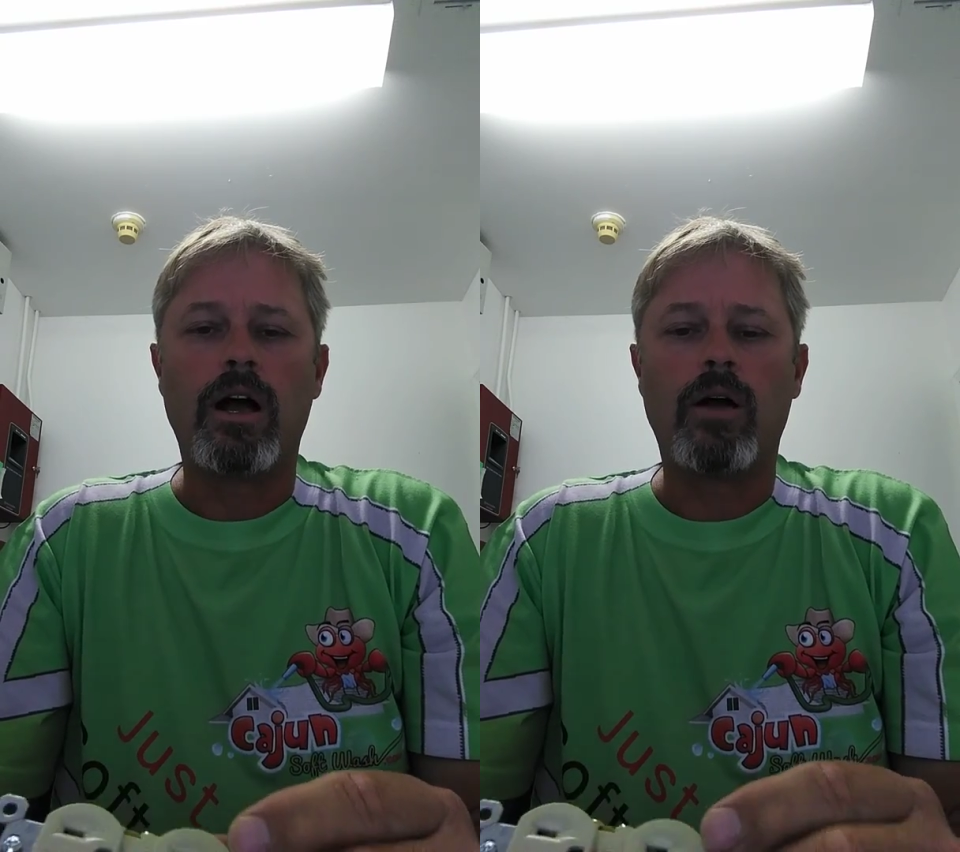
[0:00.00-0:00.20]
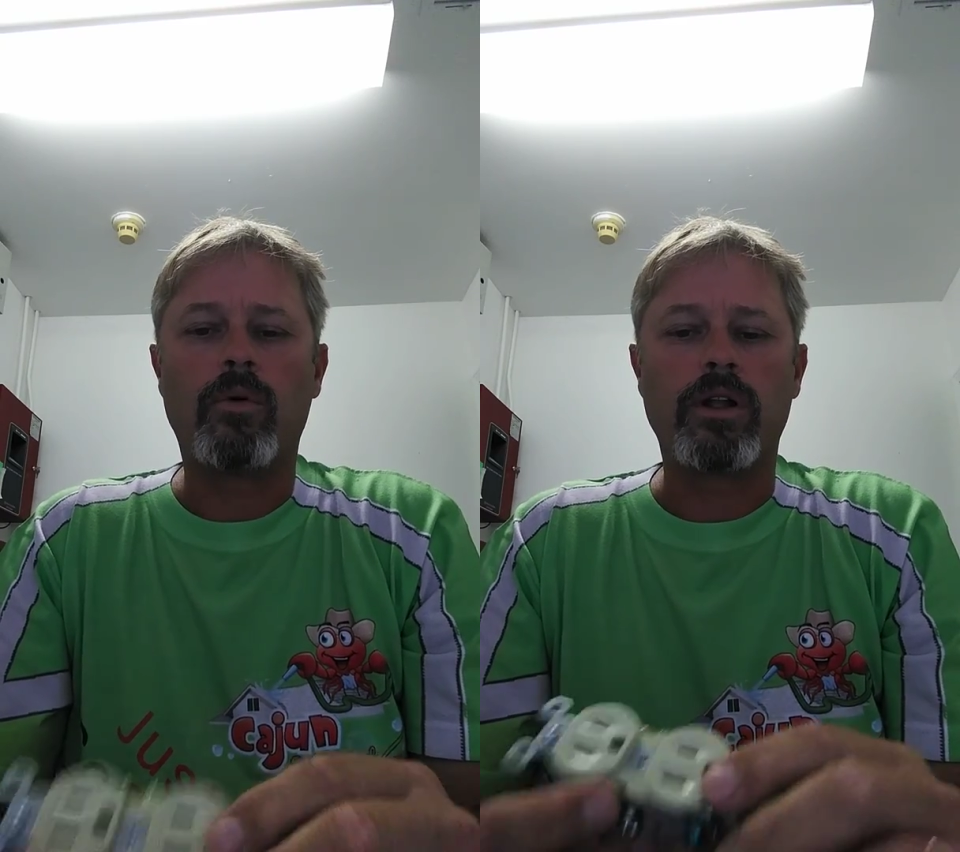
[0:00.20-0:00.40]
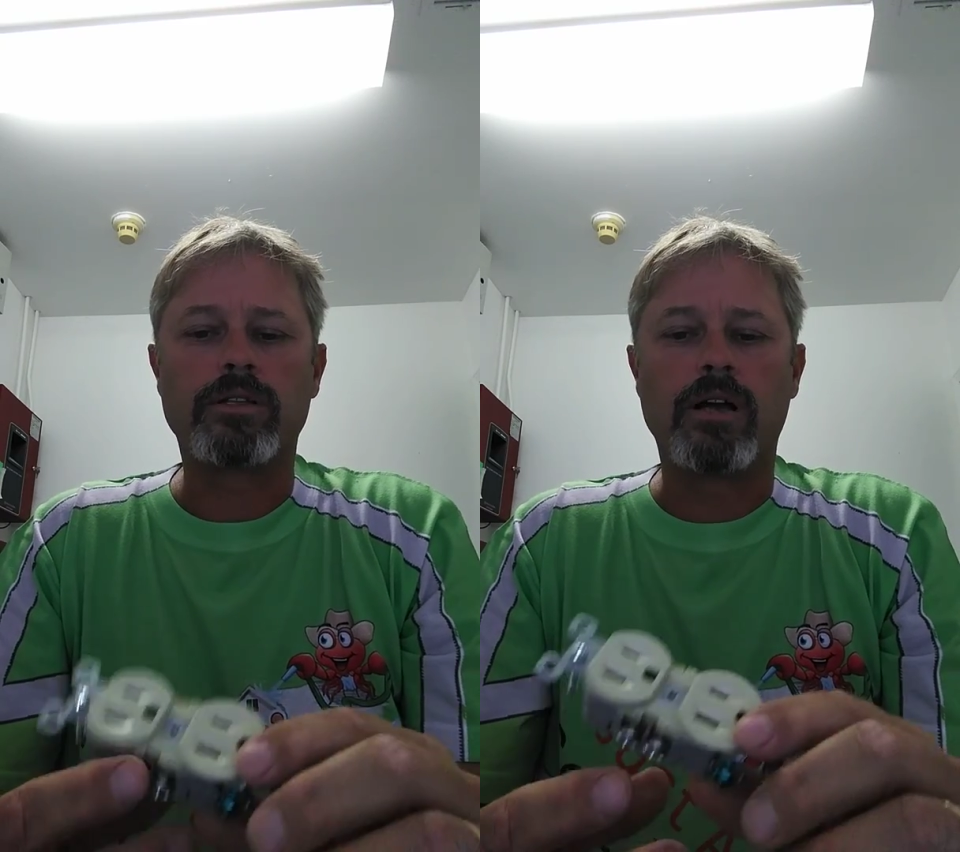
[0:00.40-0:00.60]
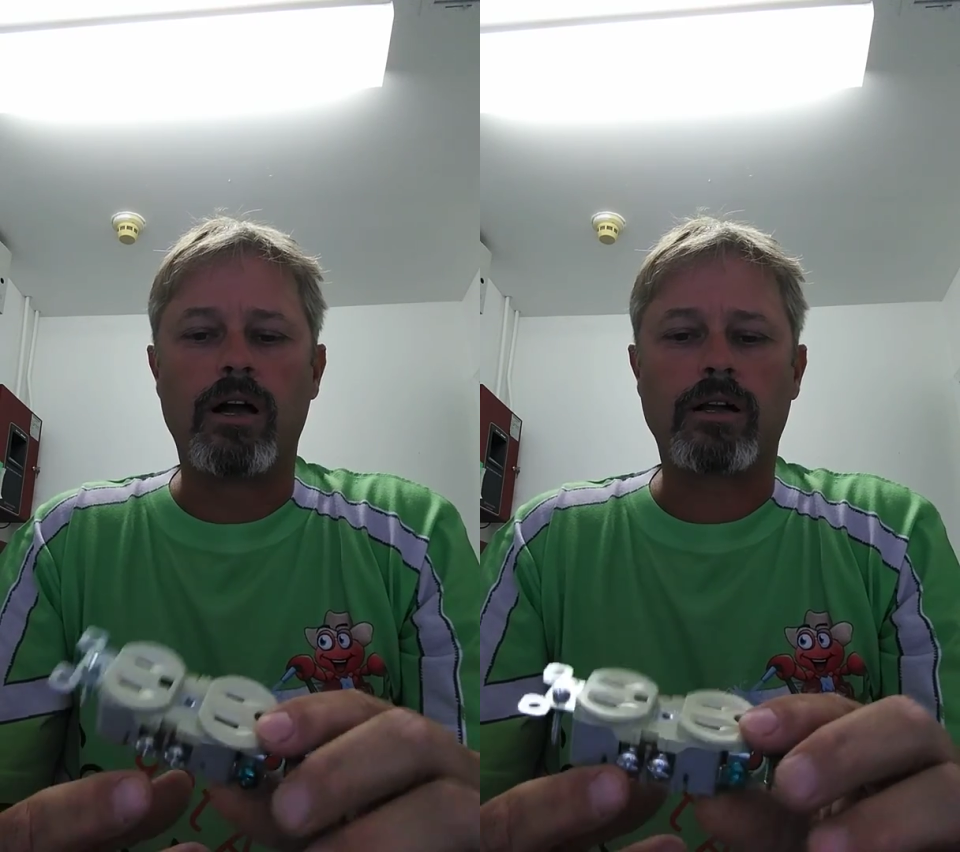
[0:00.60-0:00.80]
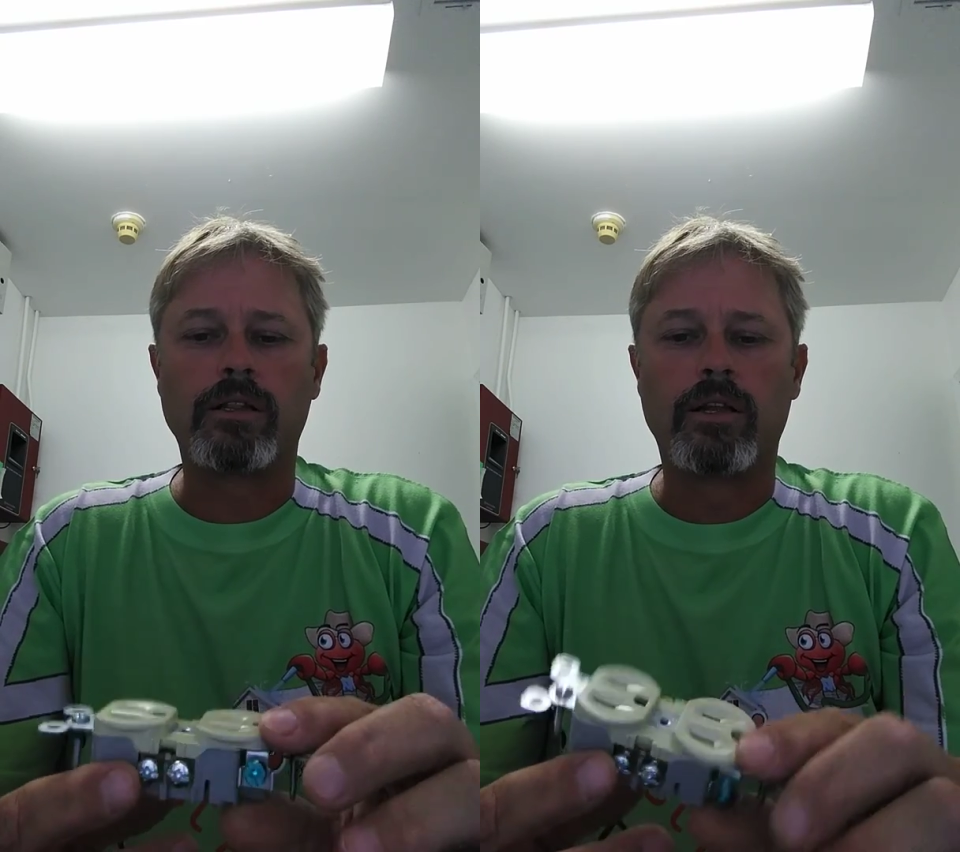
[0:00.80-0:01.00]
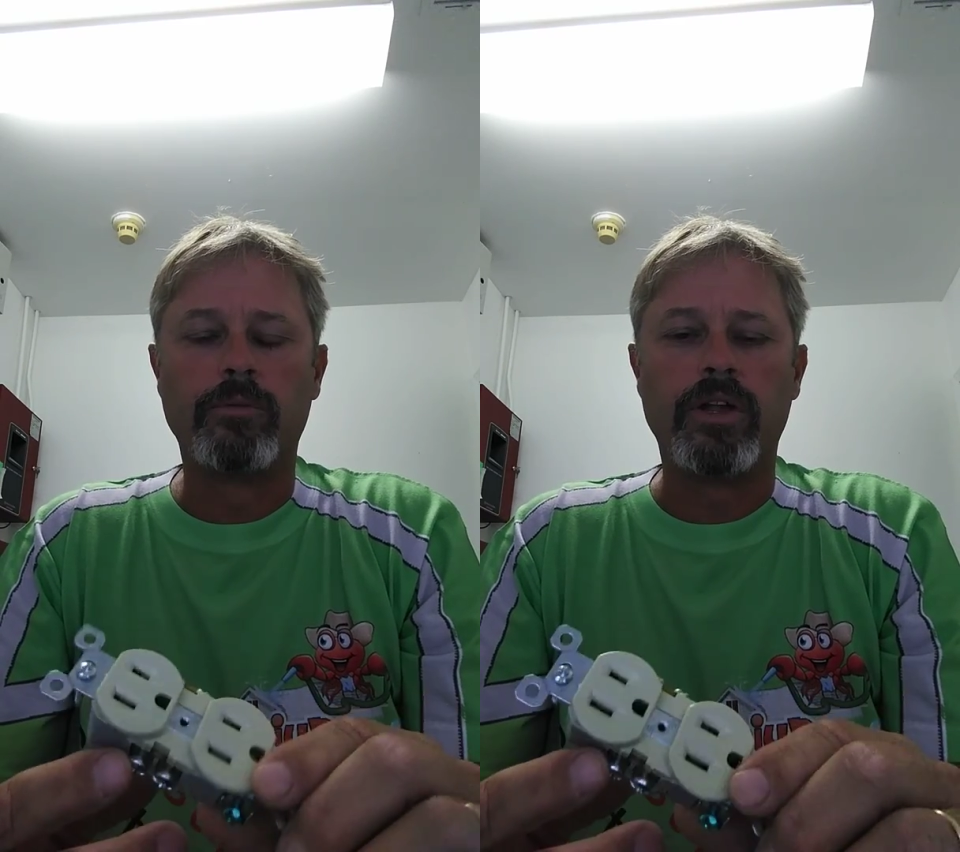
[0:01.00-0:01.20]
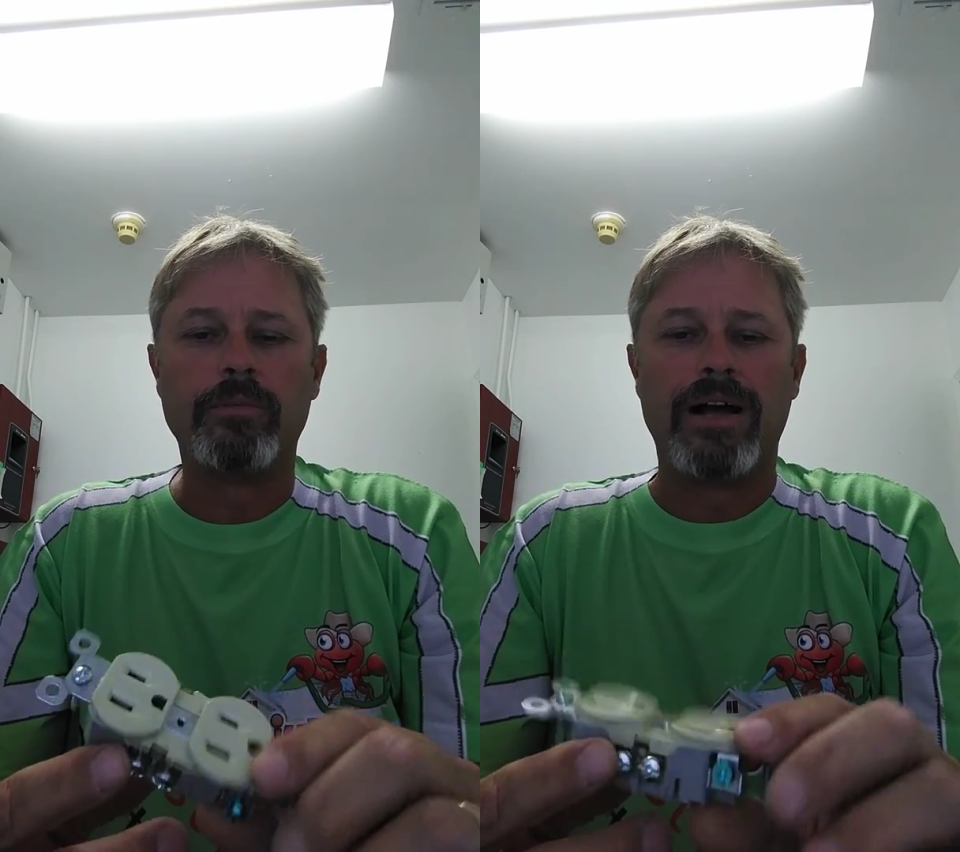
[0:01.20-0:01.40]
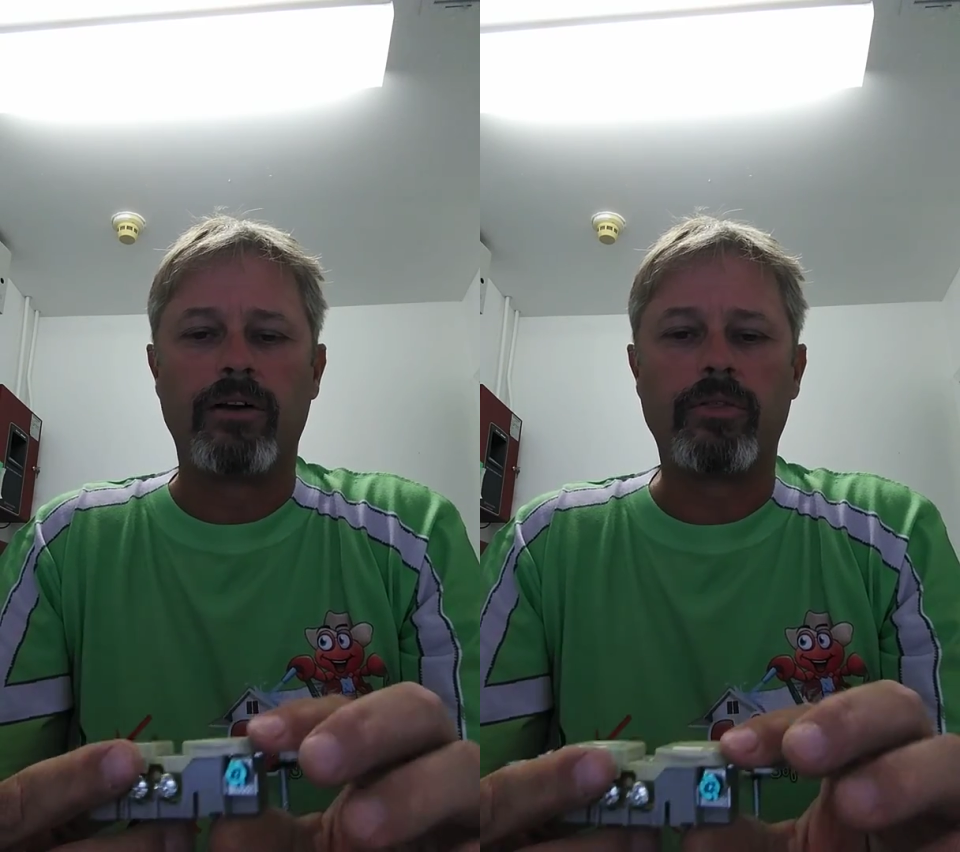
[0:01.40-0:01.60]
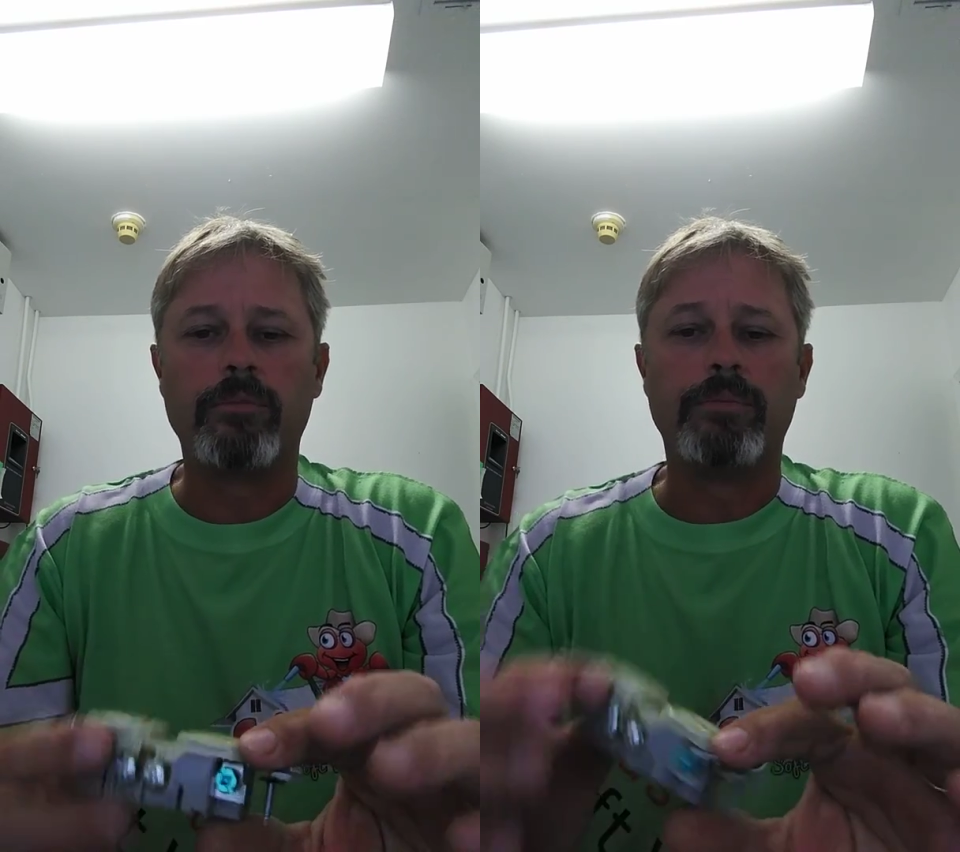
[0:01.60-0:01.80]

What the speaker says: I want to talk a little bit about the